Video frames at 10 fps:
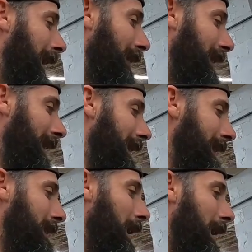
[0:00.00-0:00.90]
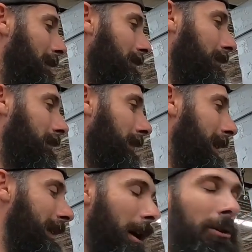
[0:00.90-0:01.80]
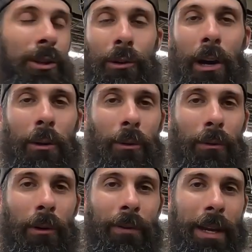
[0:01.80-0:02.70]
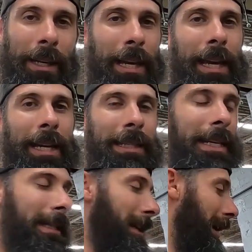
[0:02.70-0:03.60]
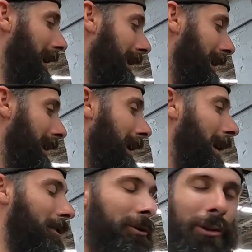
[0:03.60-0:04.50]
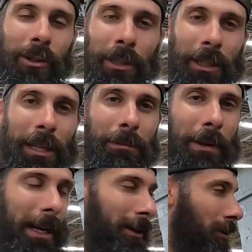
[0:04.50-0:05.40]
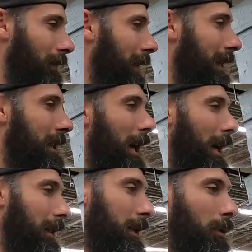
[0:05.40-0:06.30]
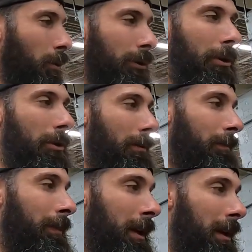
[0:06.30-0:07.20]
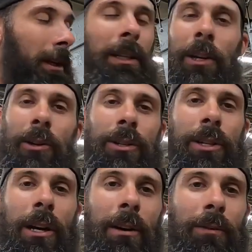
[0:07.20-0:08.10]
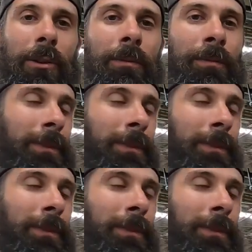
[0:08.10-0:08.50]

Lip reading: I think he's also got one of our vent cans. He's got our trunk delete panel. He's got the torque arm clearance cover.